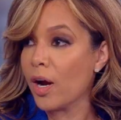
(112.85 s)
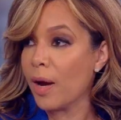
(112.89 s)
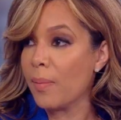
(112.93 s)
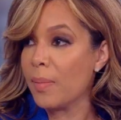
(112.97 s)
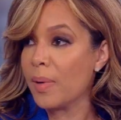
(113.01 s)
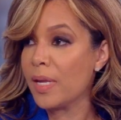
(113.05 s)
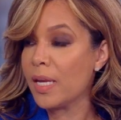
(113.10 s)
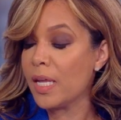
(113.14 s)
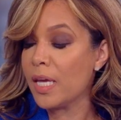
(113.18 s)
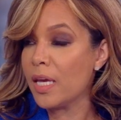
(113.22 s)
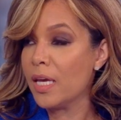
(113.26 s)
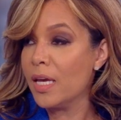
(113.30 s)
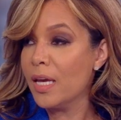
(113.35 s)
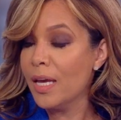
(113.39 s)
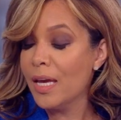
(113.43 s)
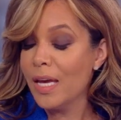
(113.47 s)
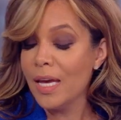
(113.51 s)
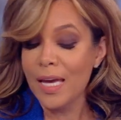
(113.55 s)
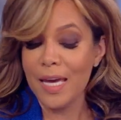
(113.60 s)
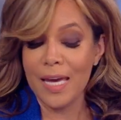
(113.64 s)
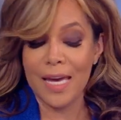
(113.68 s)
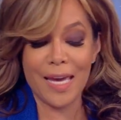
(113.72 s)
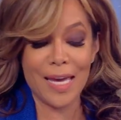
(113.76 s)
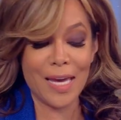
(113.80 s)
I mean, he,
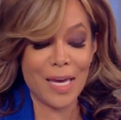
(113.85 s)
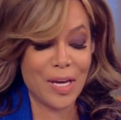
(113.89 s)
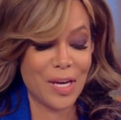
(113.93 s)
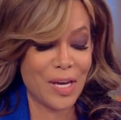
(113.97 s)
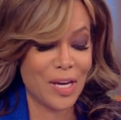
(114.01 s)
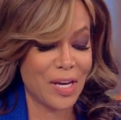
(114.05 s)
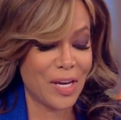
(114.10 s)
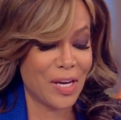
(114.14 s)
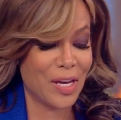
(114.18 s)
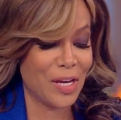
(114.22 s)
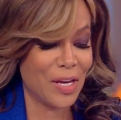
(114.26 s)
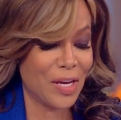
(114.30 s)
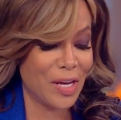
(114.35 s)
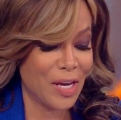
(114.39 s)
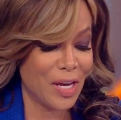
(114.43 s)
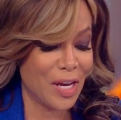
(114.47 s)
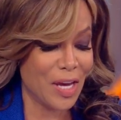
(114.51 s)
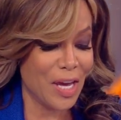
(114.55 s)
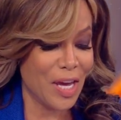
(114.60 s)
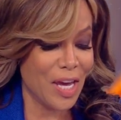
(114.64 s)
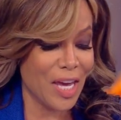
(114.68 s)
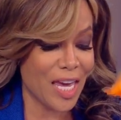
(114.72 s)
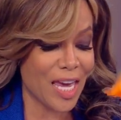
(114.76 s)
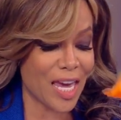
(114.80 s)
he,
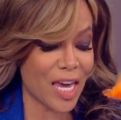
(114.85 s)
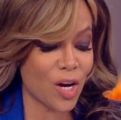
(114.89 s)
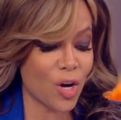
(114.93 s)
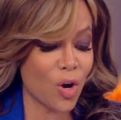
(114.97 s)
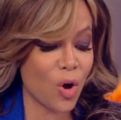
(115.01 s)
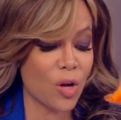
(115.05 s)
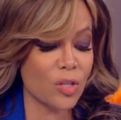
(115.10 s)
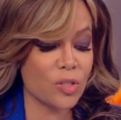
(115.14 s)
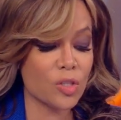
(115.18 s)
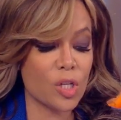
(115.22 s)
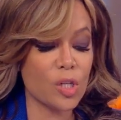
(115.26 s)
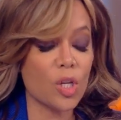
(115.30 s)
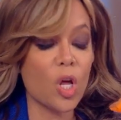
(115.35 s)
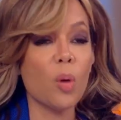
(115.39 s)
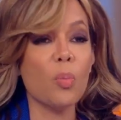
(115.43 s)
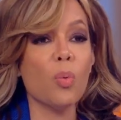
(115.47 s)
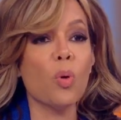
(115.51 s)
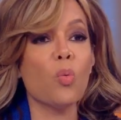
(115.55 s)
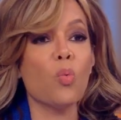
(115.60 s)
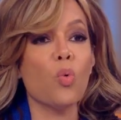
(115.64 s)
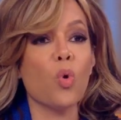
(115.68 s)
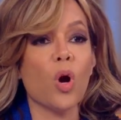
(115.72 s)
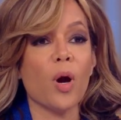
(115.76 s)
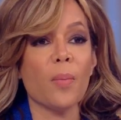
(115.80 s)
he called
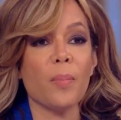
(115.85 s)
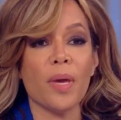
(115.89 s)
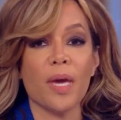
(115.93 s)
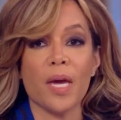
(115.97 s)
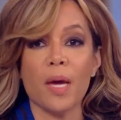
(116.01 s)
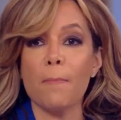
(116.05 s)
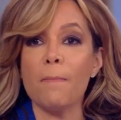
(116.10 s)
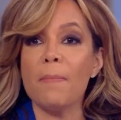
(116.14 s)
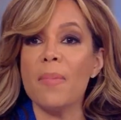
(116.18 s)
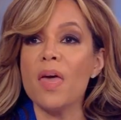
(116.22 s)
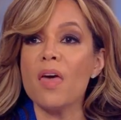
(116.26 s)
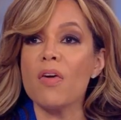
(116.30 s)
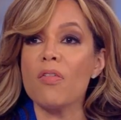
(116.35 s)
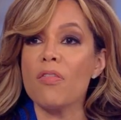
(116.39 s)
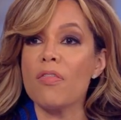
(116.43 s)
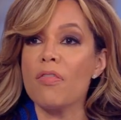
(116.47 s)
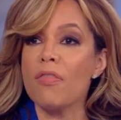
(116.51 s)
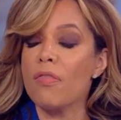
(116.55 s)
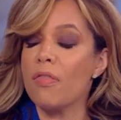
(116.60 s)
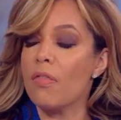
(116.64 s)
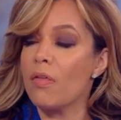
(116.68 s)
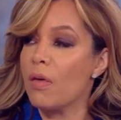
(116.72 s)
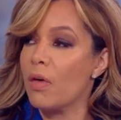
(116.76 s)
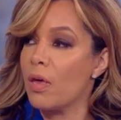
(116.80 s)
global warming a myth
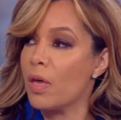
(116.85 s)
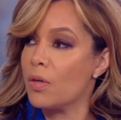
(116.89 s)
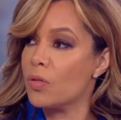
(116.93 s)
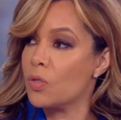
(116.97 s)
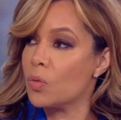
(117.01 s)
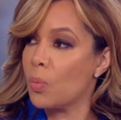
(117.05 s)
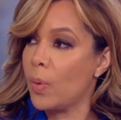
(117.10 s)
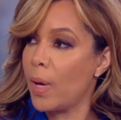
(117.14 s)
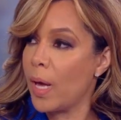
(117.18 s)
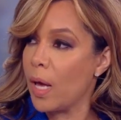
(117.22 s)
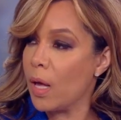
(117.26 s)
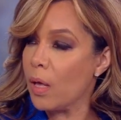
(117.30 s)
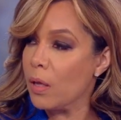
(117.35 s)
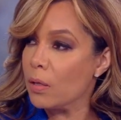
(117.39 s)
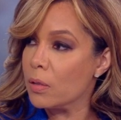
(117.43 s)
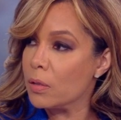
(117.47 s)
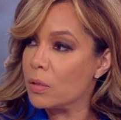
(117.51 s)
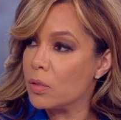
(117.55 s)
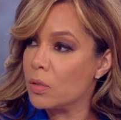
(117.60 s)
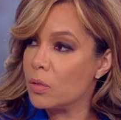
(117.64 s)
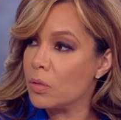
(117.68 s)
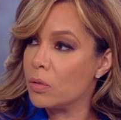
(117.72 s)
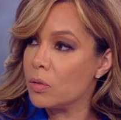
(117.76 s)
as well. Well,